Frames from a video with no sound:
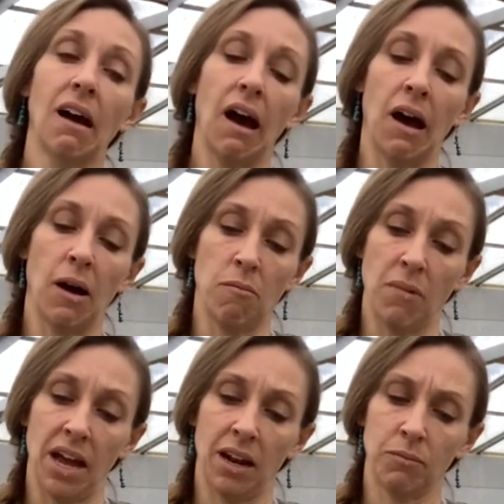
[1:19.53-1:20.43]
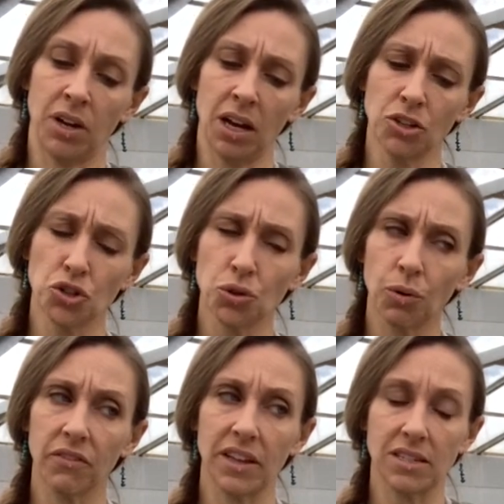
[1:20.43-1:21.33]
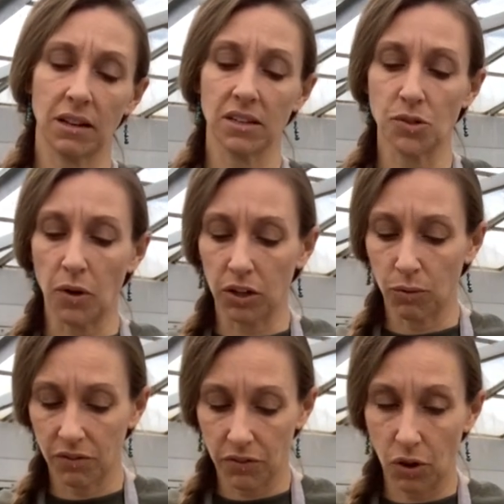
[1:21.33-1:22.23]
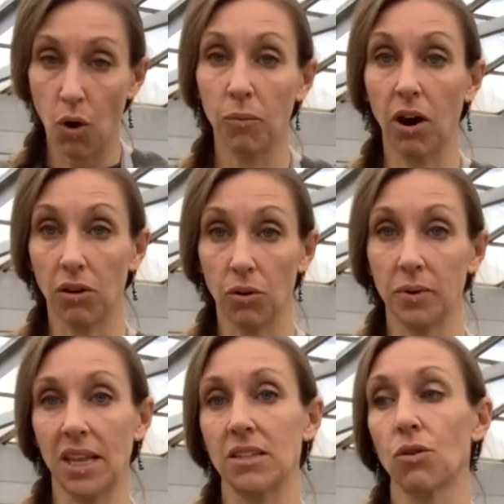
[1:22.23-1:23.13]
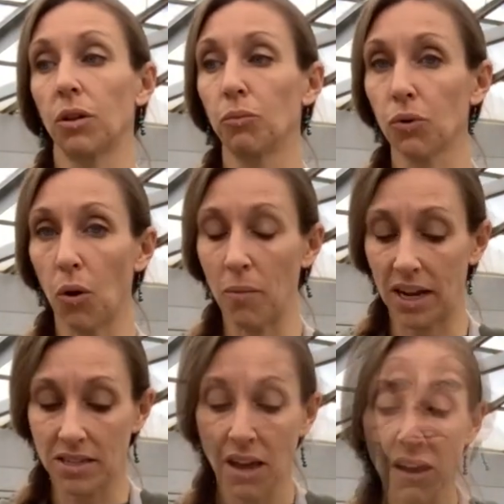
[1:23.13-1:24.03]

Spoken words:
And I'm not sure if they sell a smaller one for the home gardener, but that's called Pro Mix.